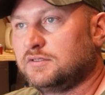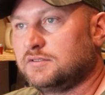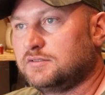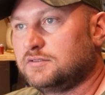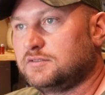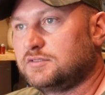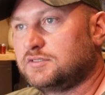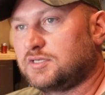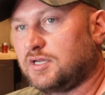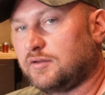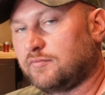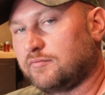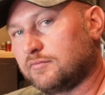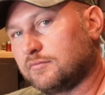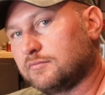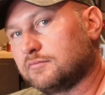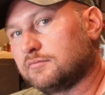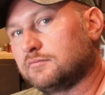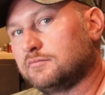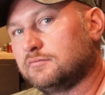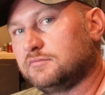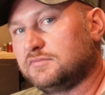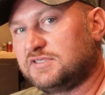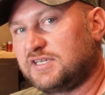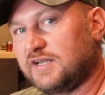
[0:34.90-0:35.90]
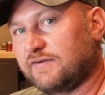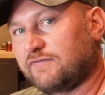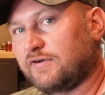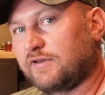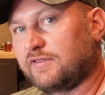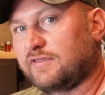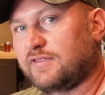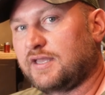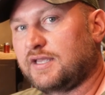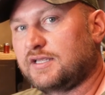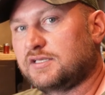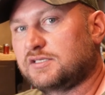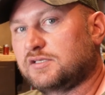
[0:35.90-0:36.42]
some
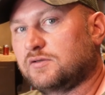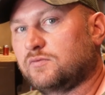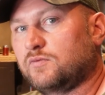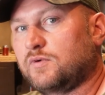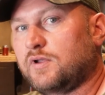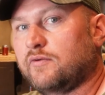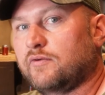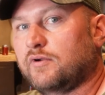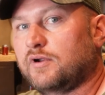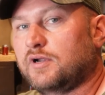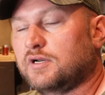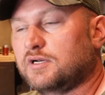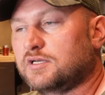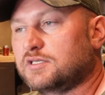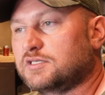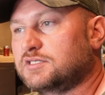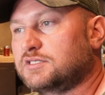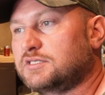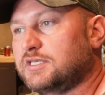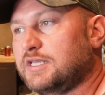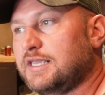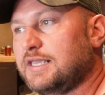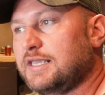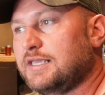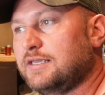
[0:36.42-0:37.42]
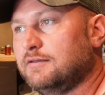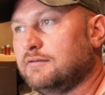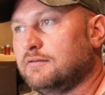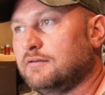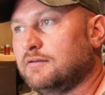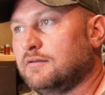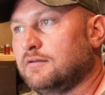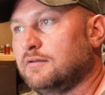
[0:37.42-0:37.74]
different things that we were going to see.